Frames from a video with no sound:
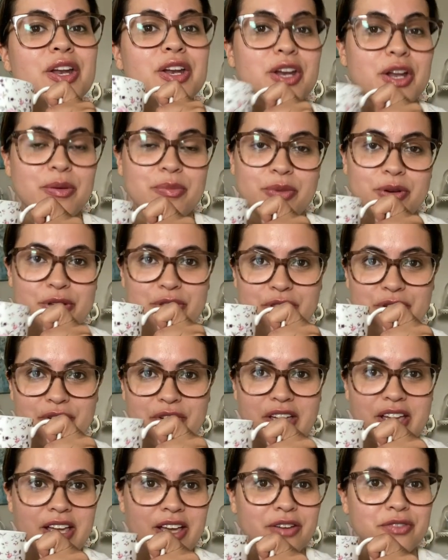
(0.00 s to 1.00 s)
number
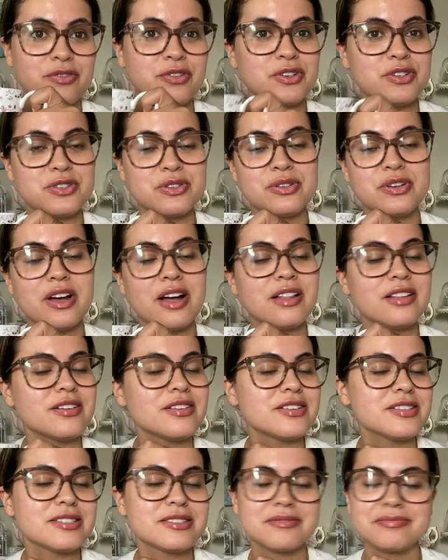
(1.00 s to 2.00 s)
3, and for
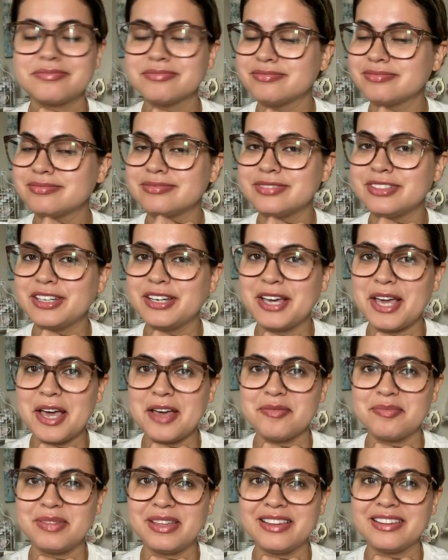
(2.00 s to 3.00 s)
$2 you
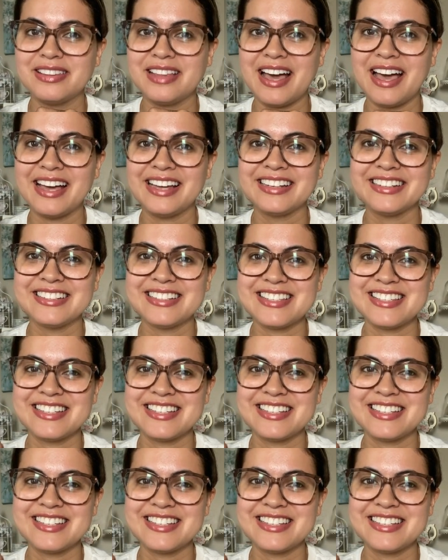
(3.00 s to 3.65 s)
can't beat that.